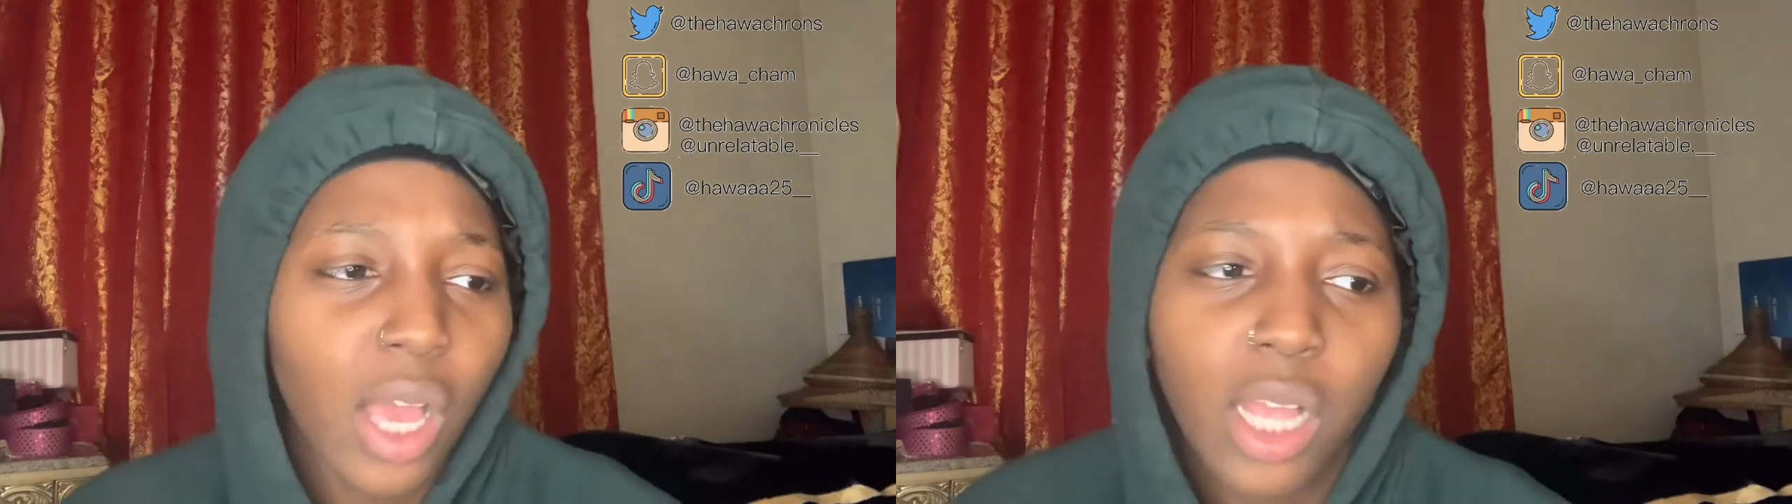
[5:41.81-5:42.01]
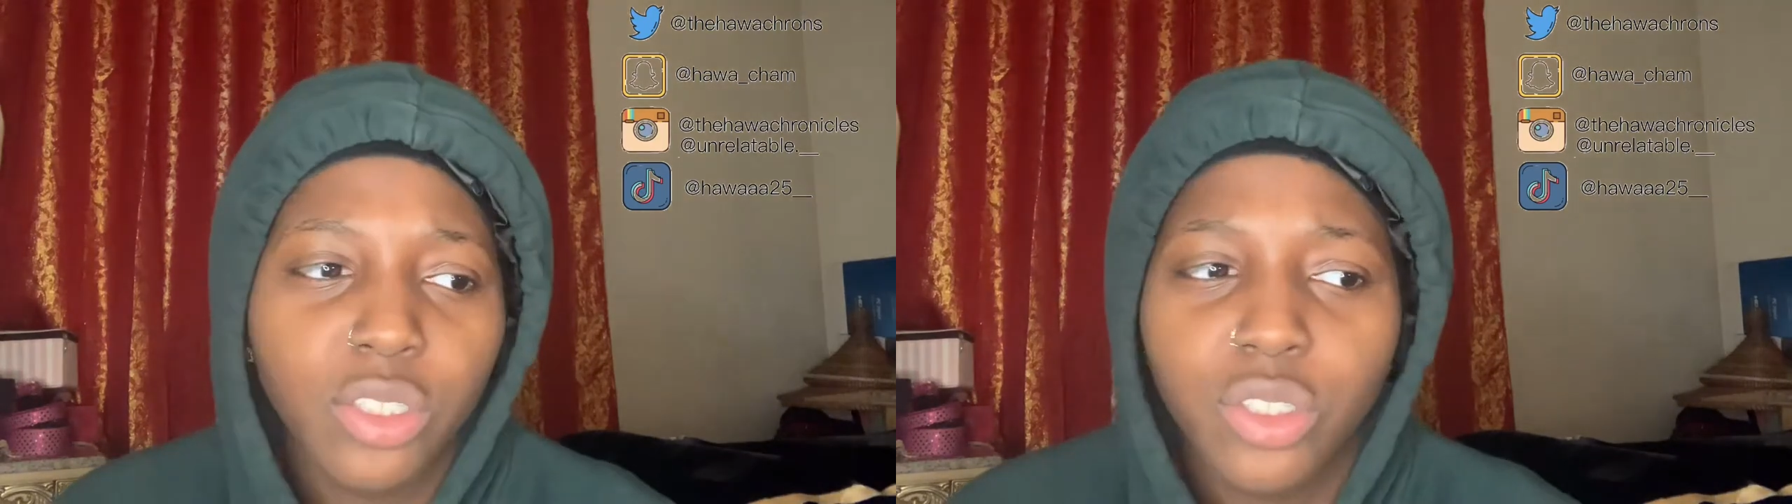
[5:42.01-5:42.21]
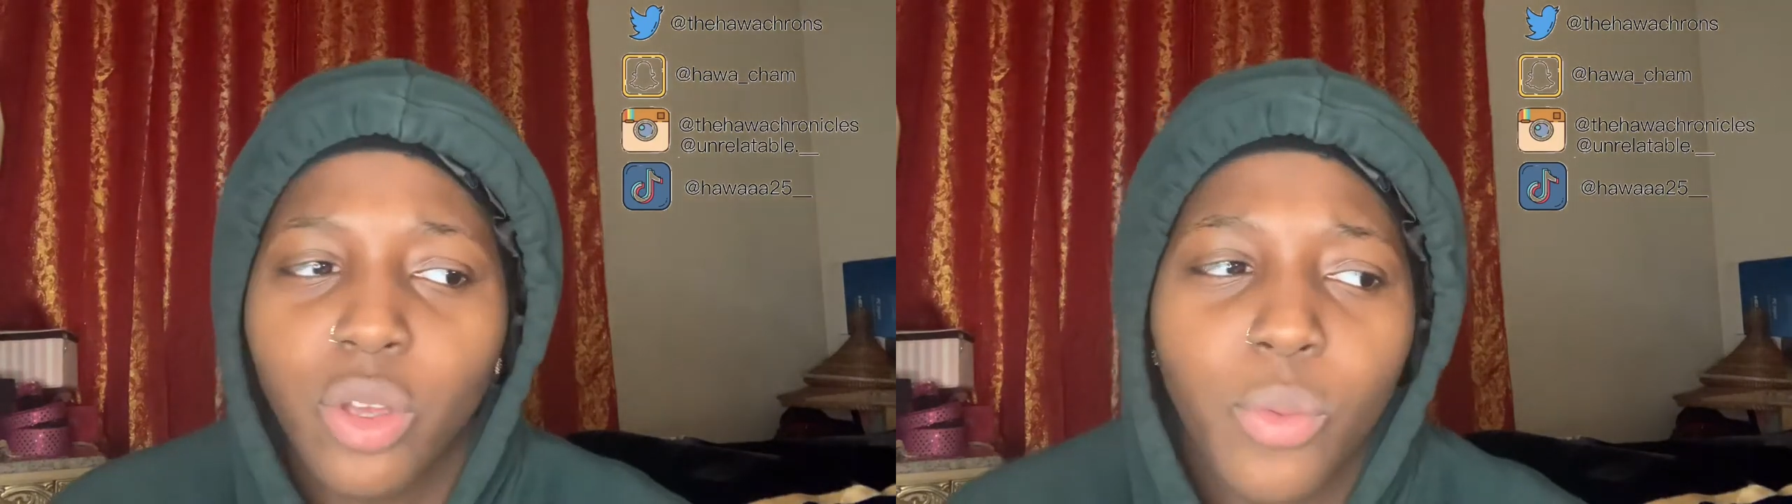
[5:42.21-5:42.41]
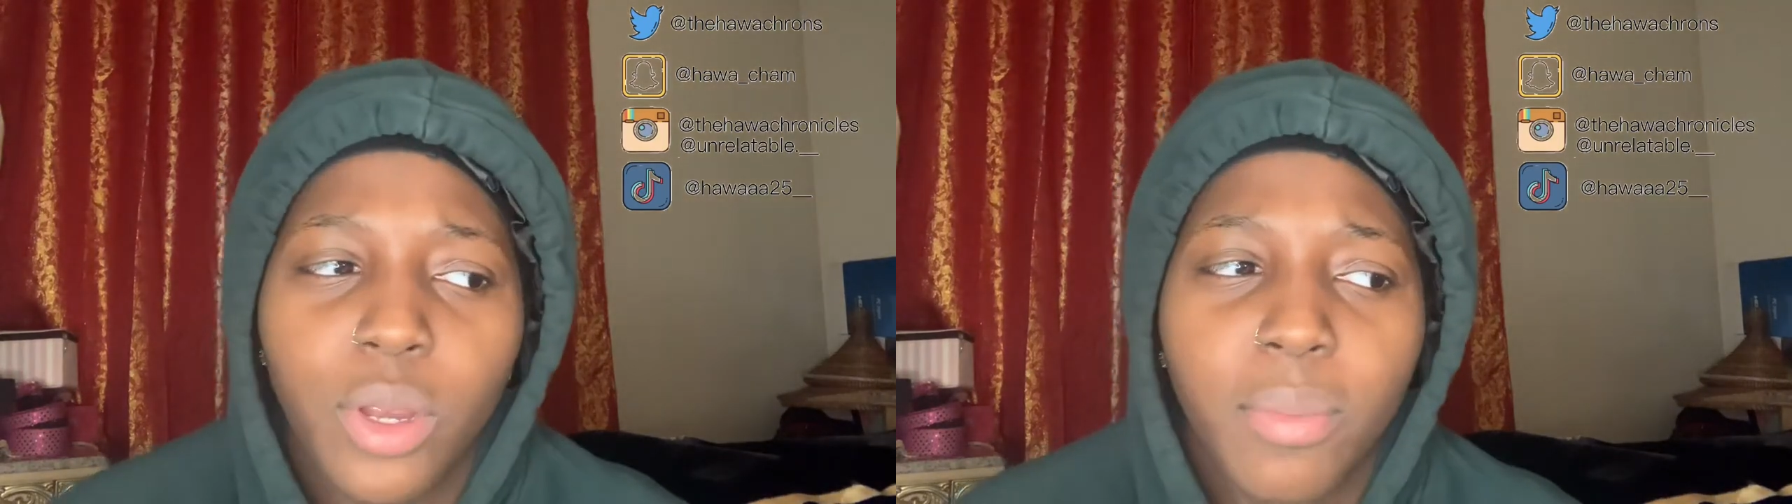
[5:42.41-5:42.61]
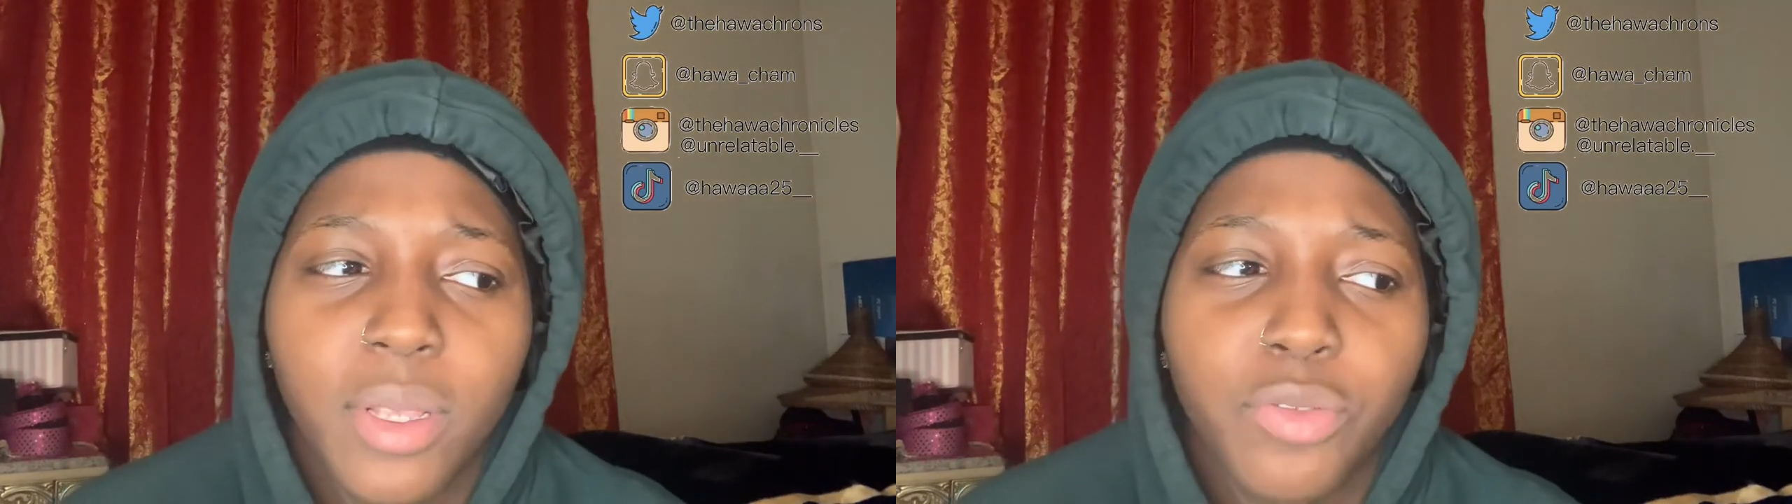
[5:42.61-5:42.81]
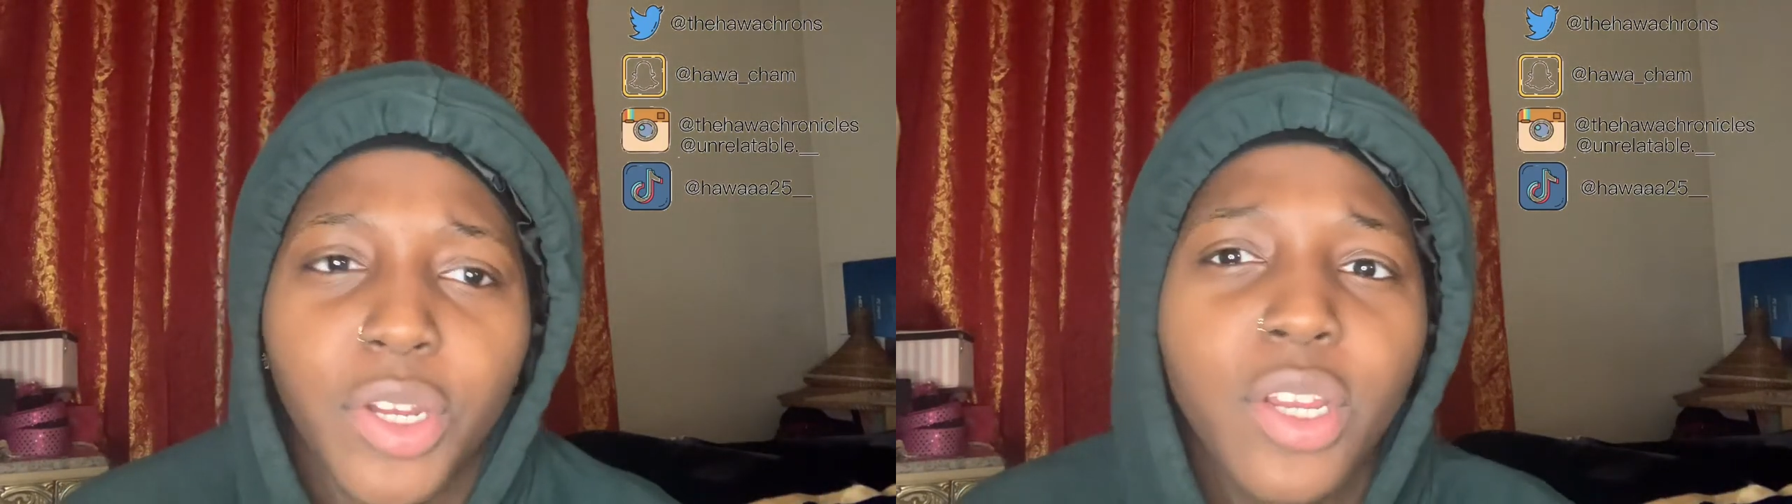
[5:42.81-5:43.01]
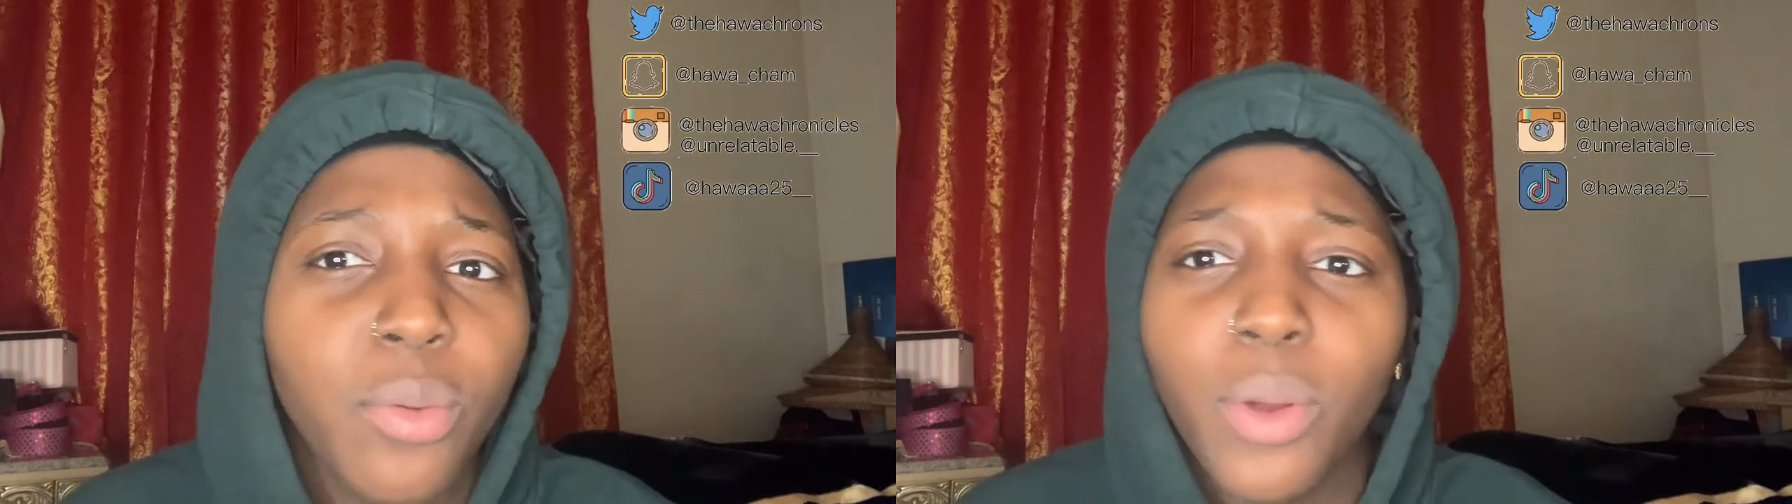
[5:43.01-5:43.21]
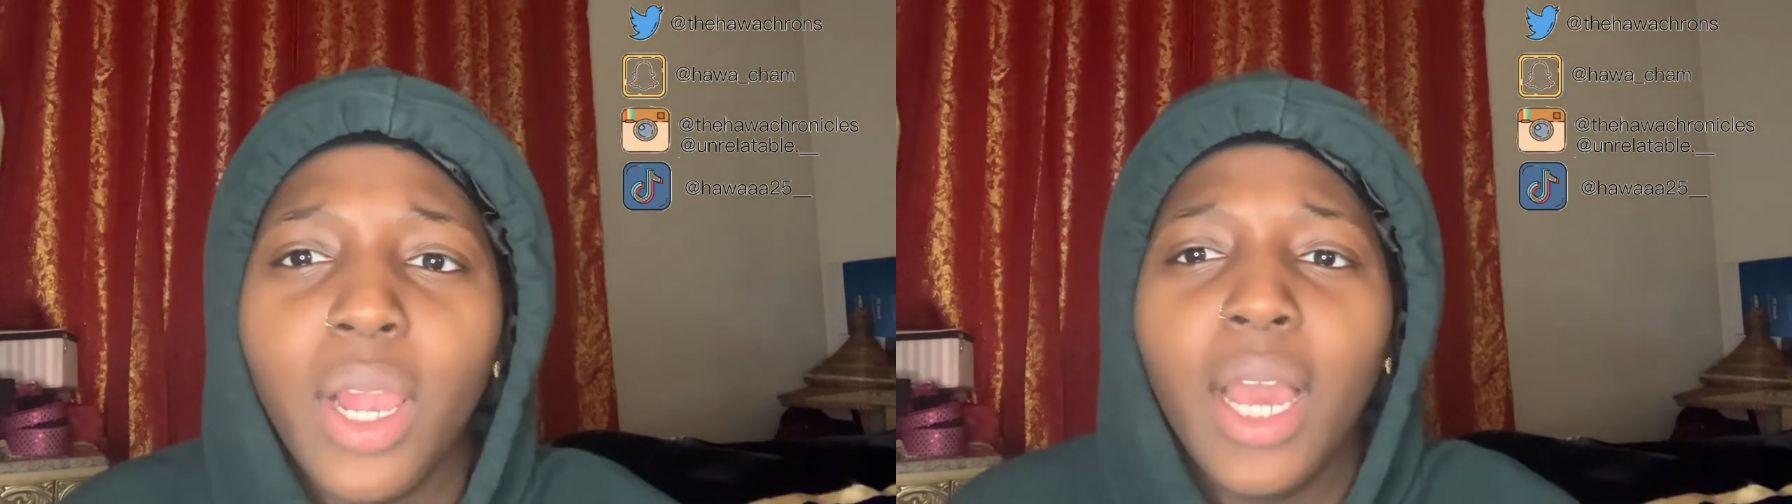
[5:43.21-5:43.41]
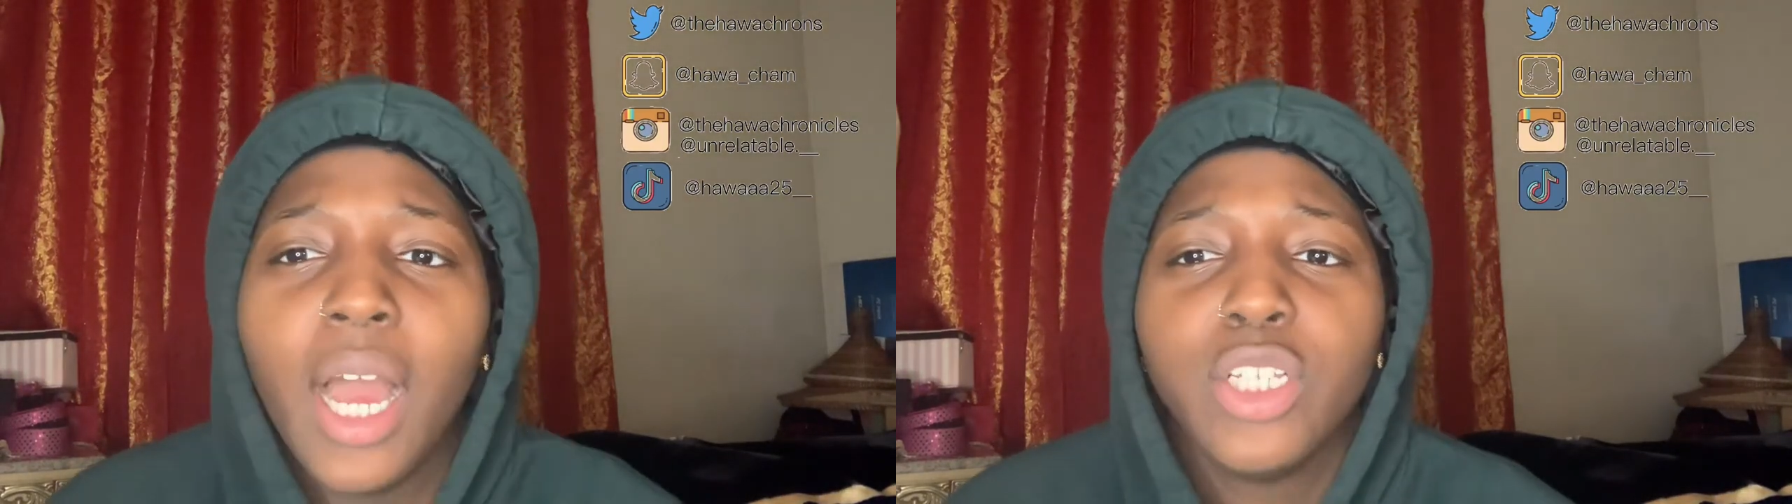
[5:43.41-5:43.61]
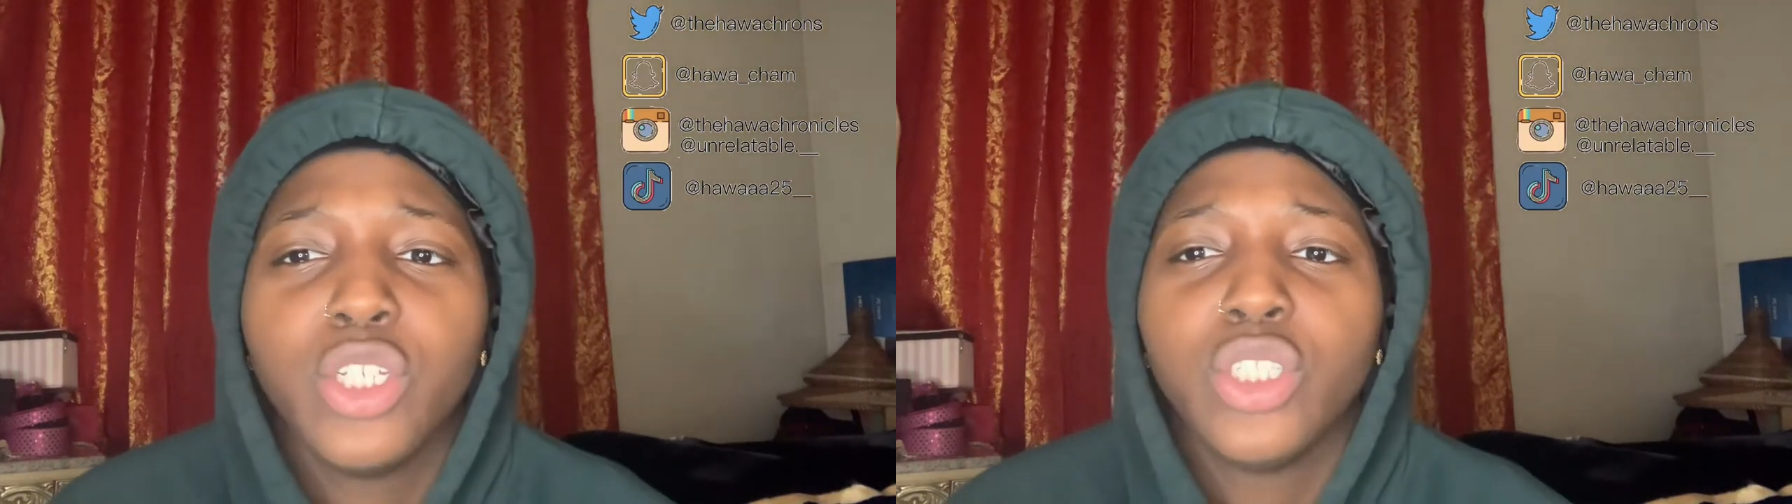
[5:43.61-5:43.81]
I just don't want a best friend anymore. Like, I
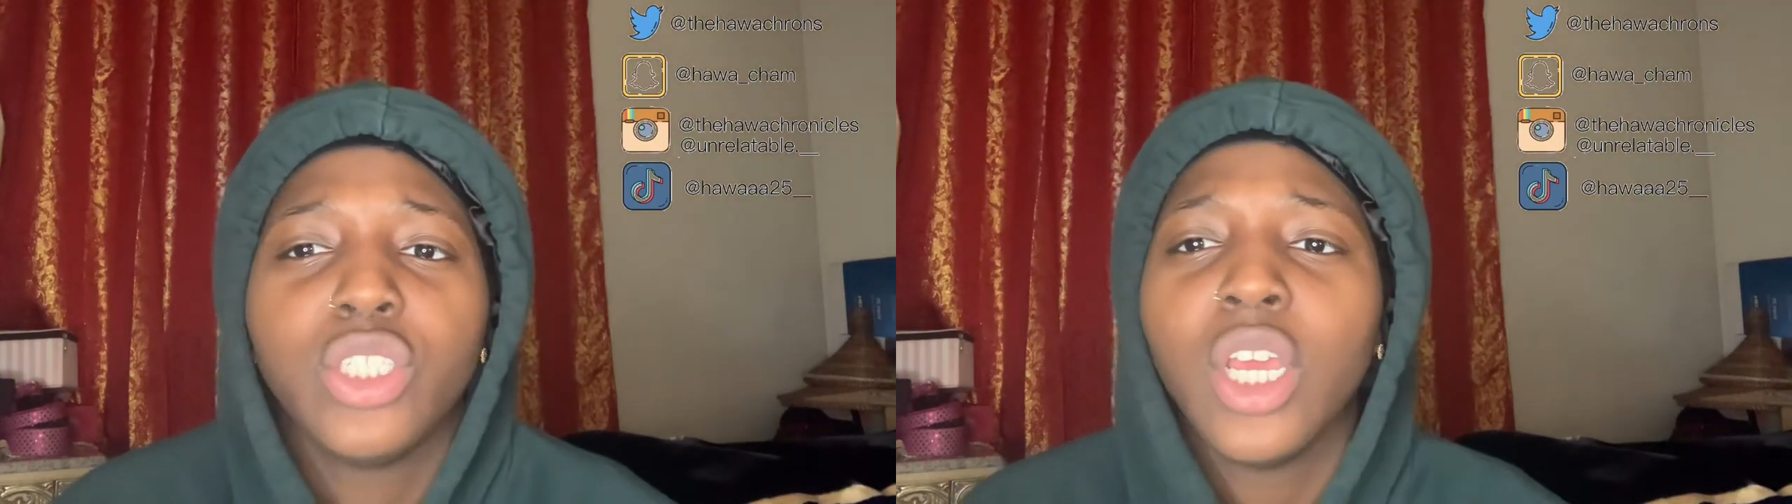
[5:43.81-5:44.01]
just,